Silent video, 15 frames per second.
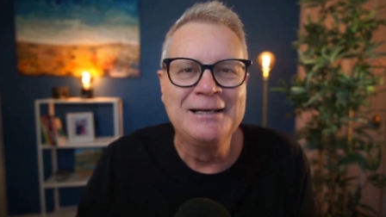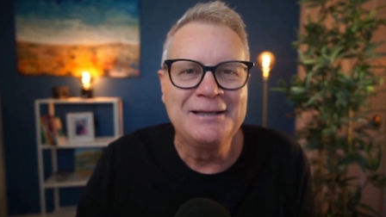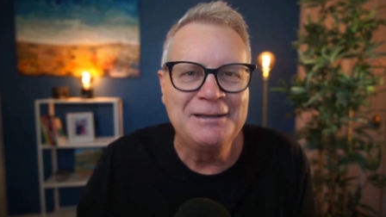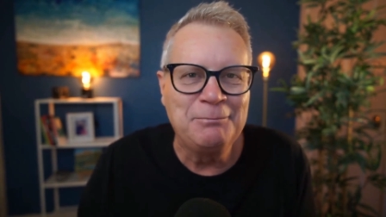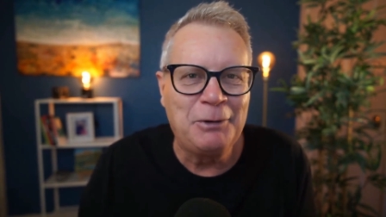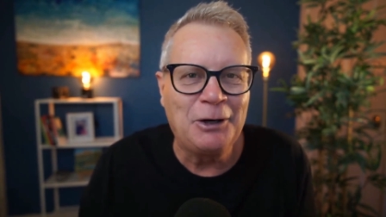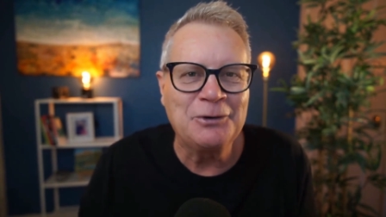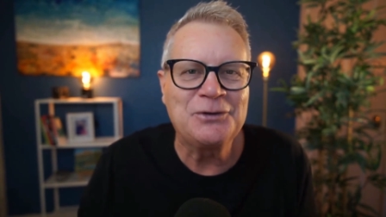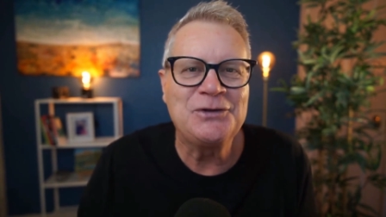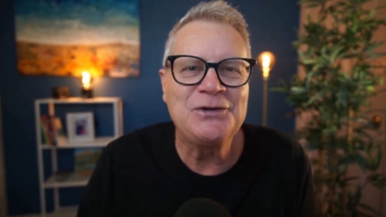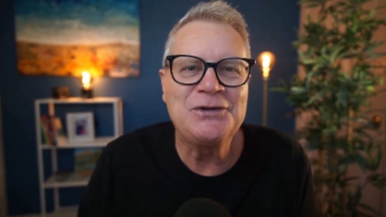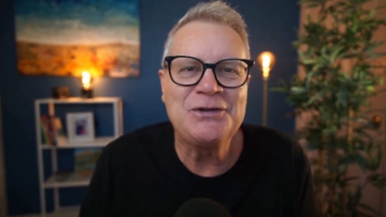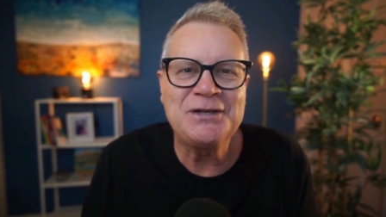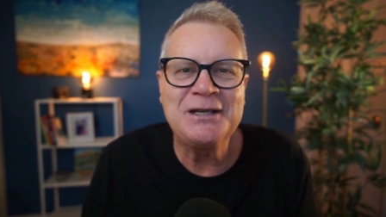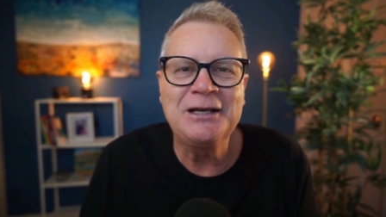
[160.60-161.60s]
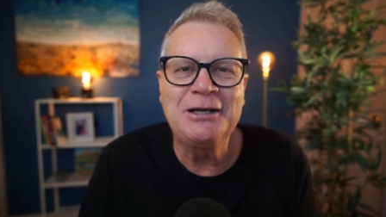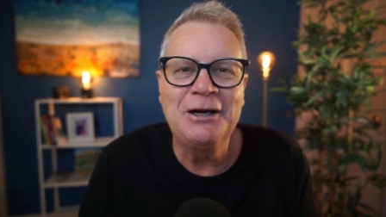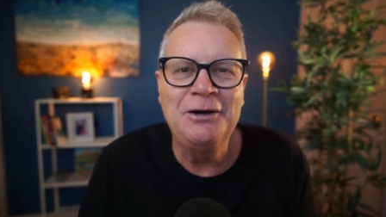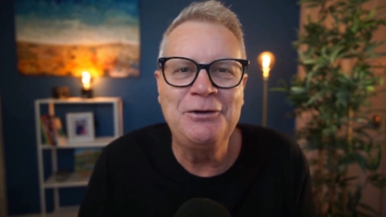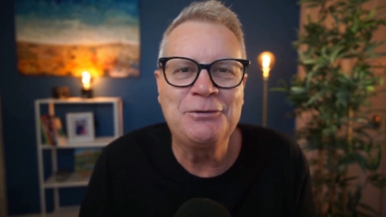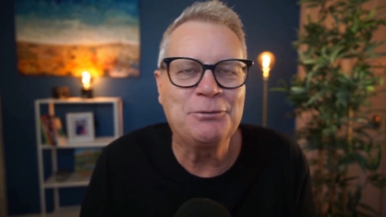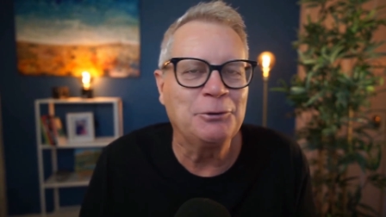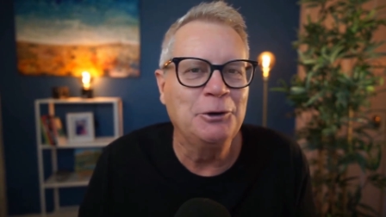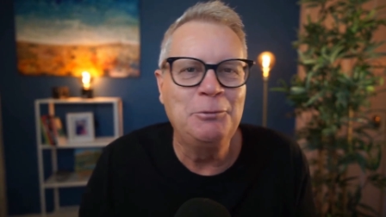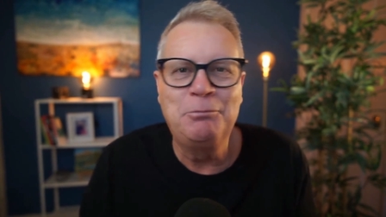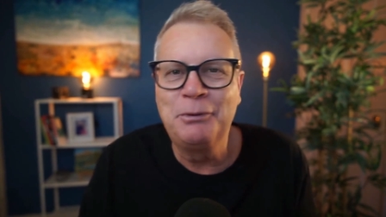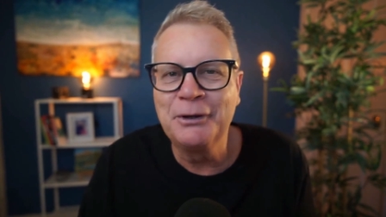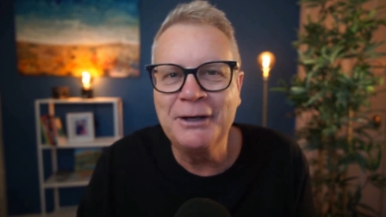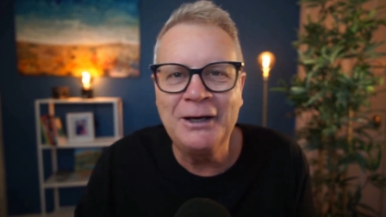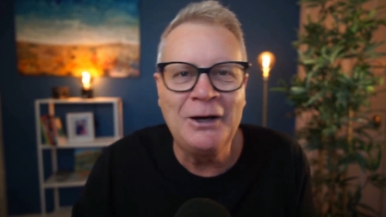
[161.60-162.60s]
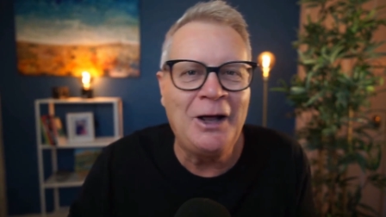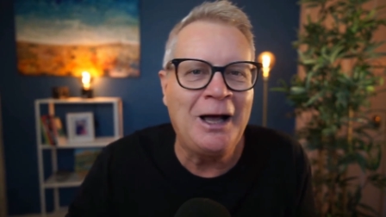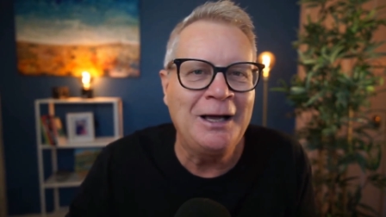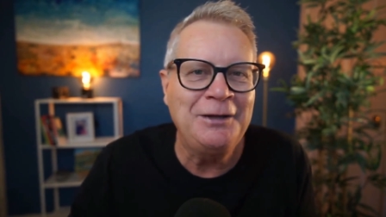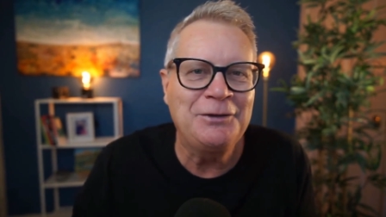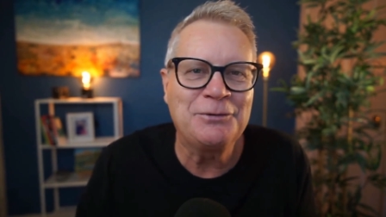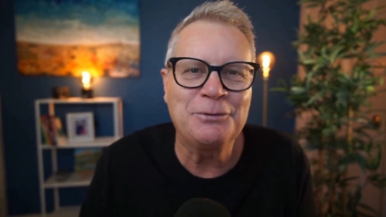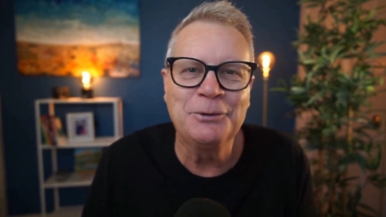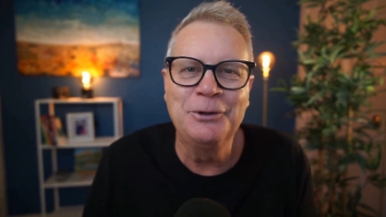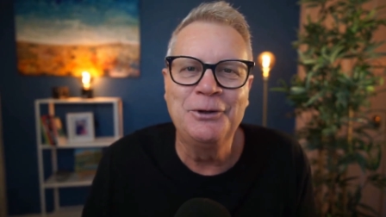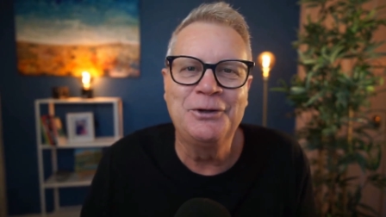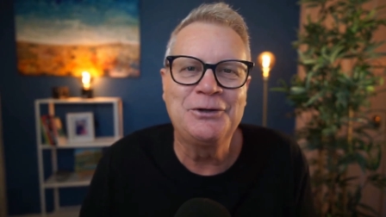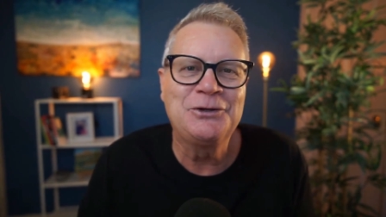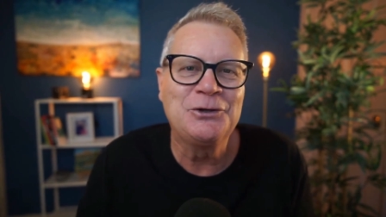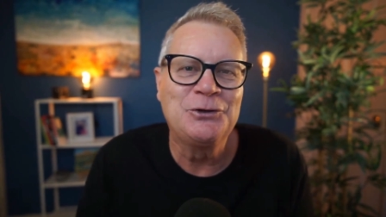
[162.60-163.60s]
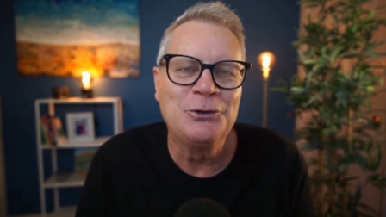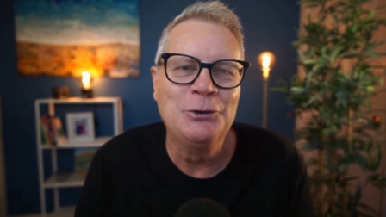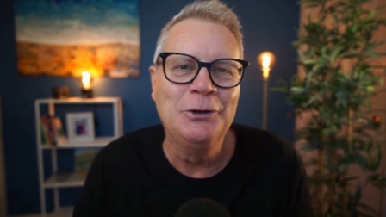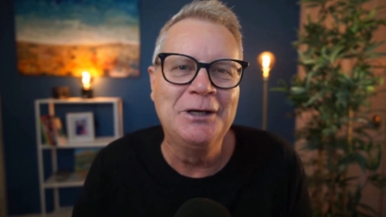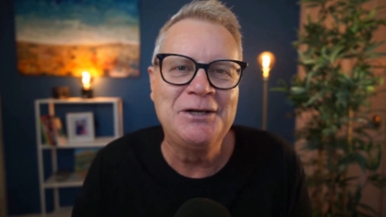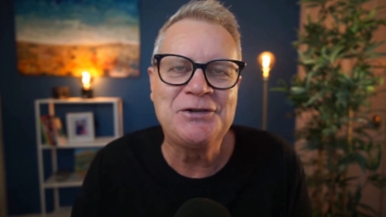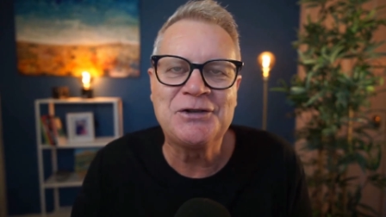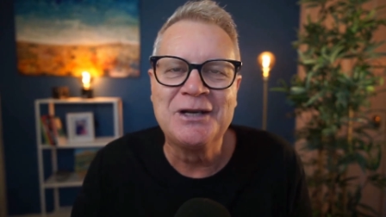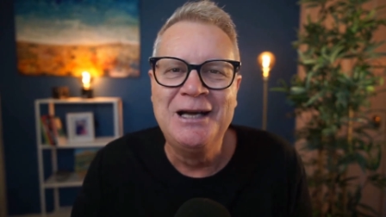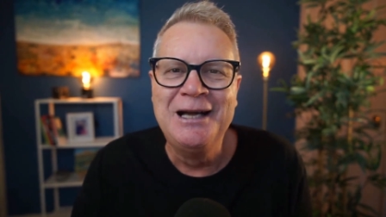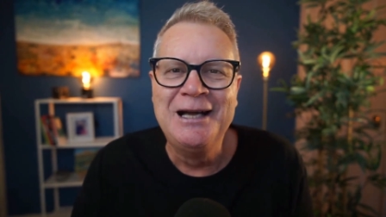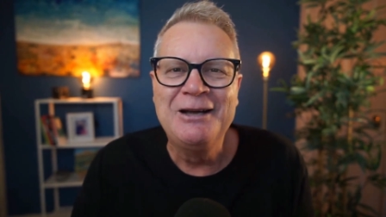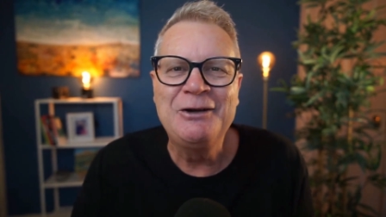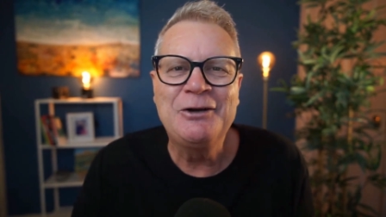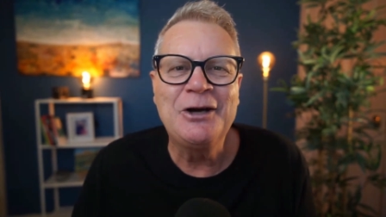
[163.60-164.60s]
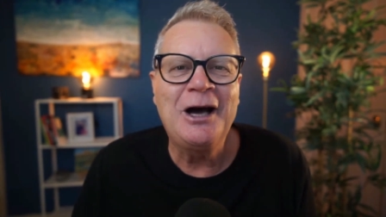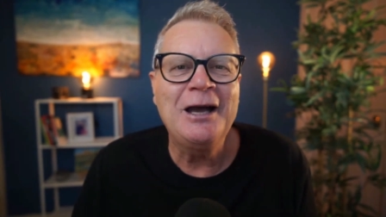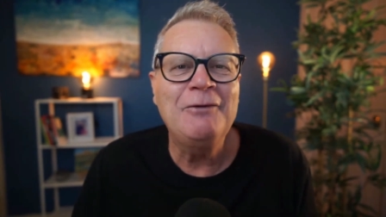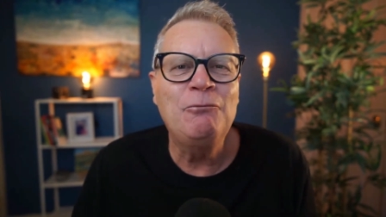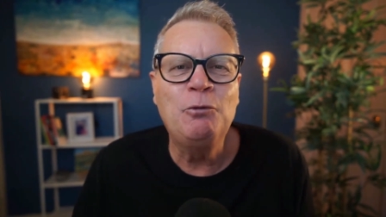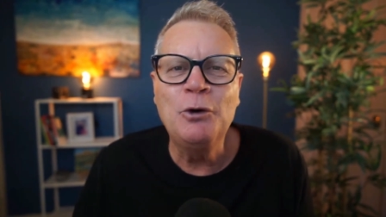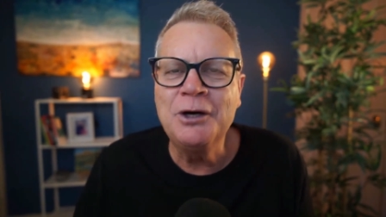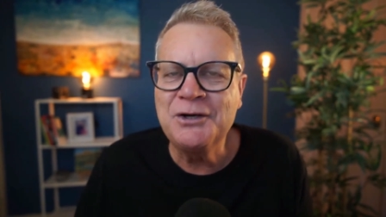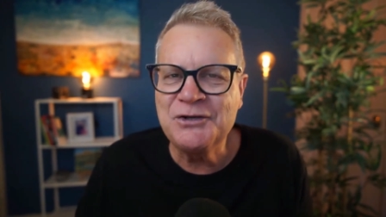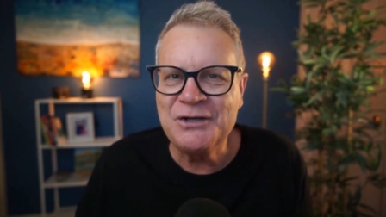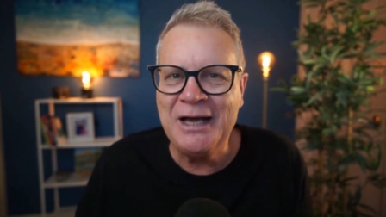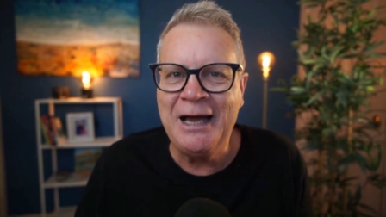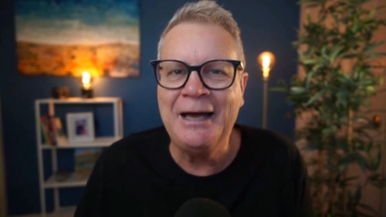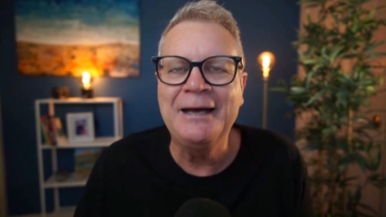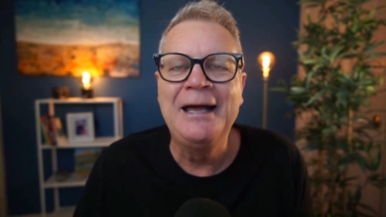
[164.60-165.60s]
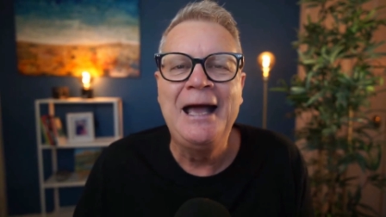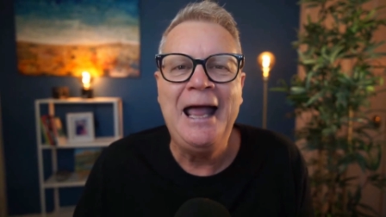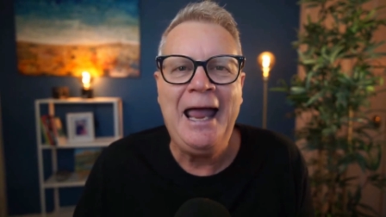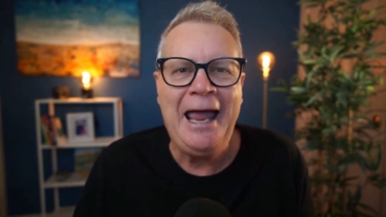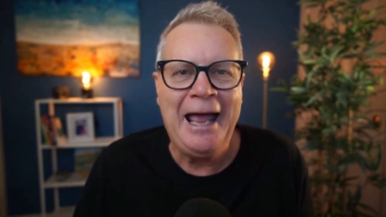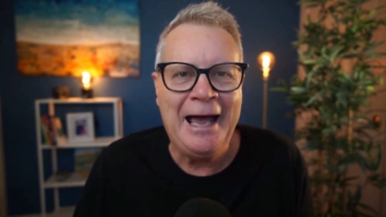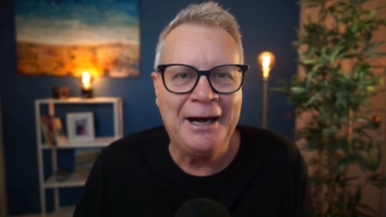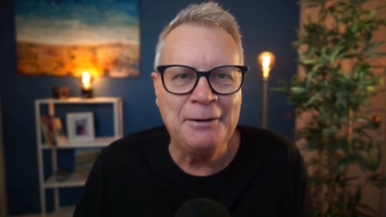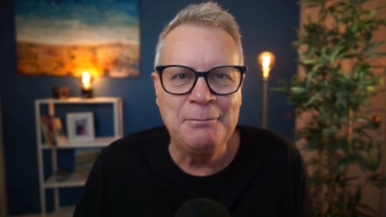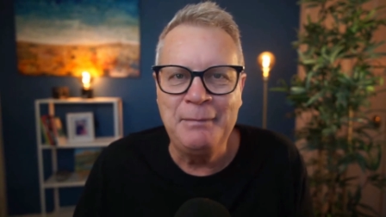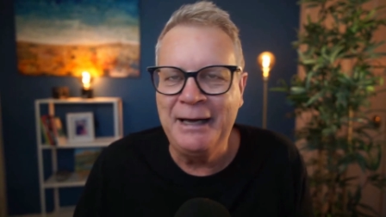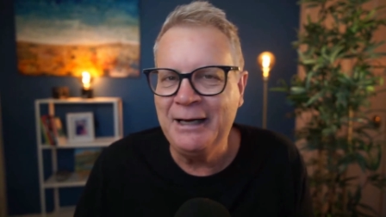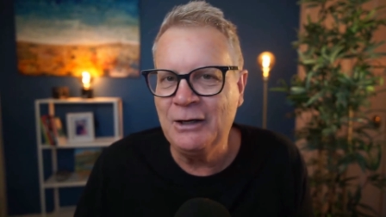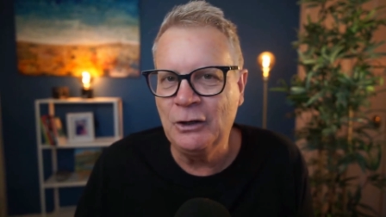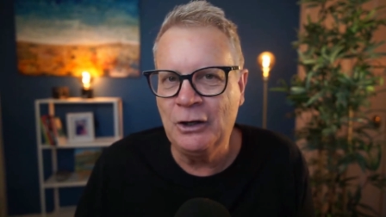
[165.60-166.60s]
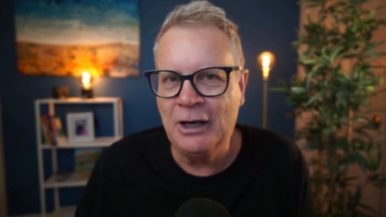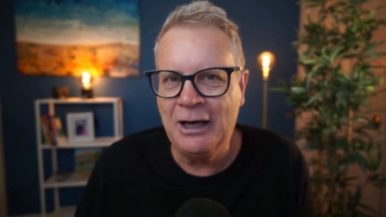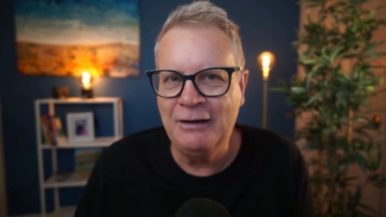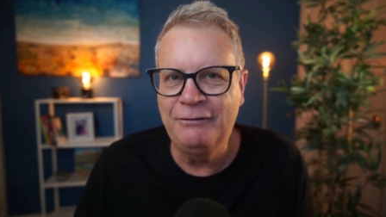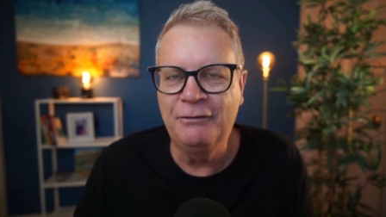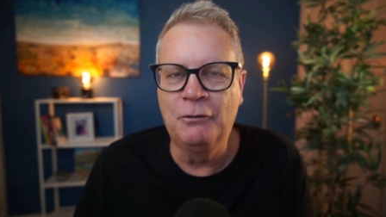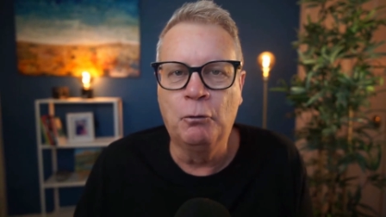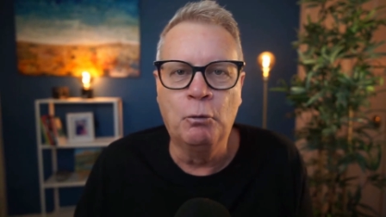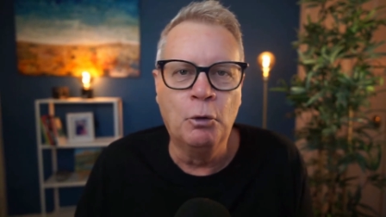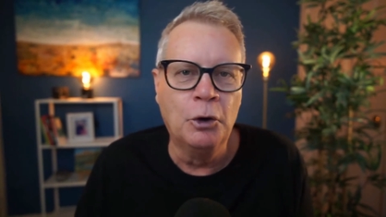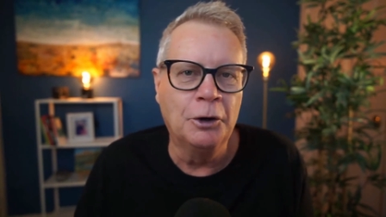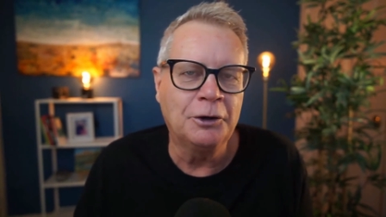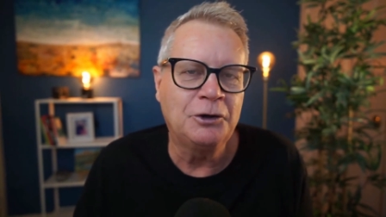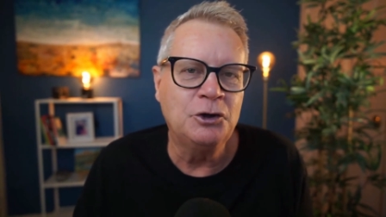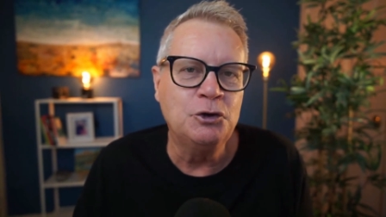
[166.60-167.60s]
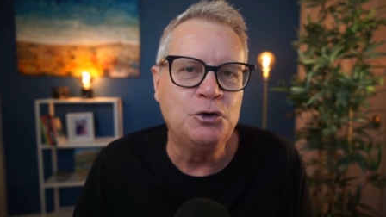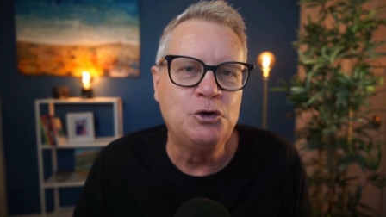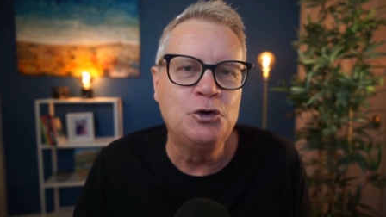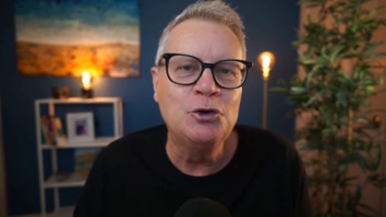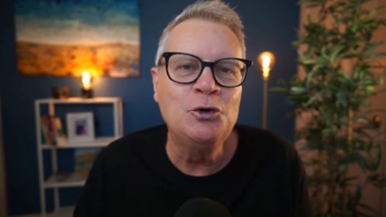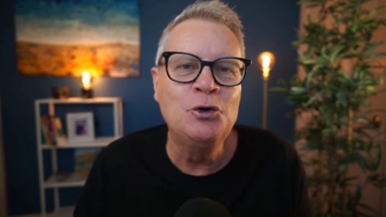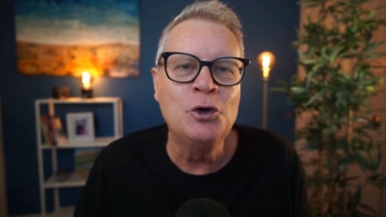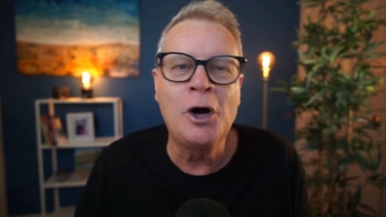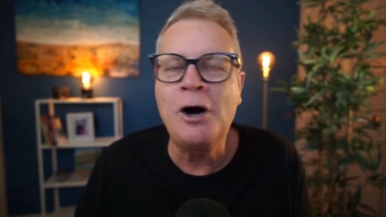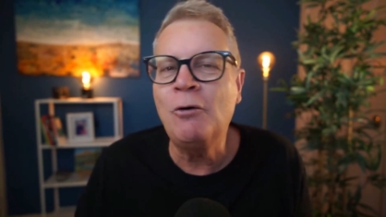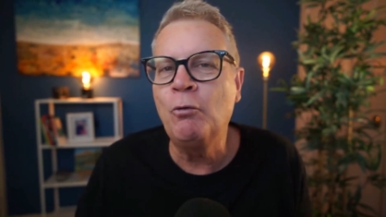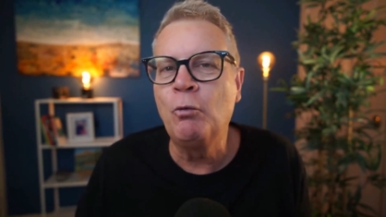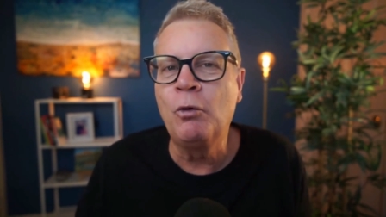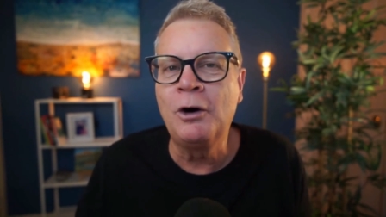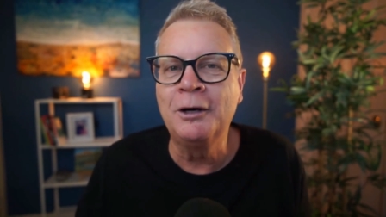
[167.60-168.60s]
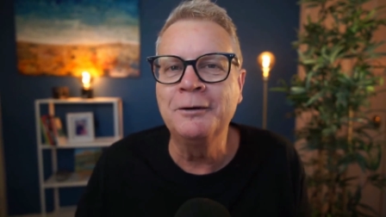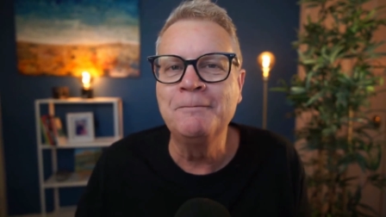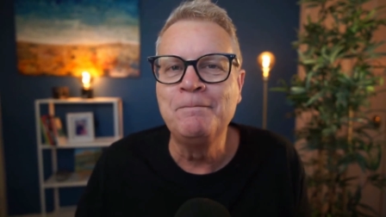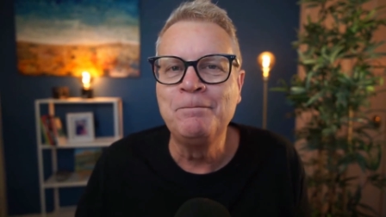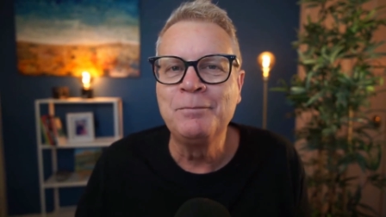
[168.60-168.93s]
the boxes as they go through, put a line through the to-do list. It kind of works out how to make life work. You do not want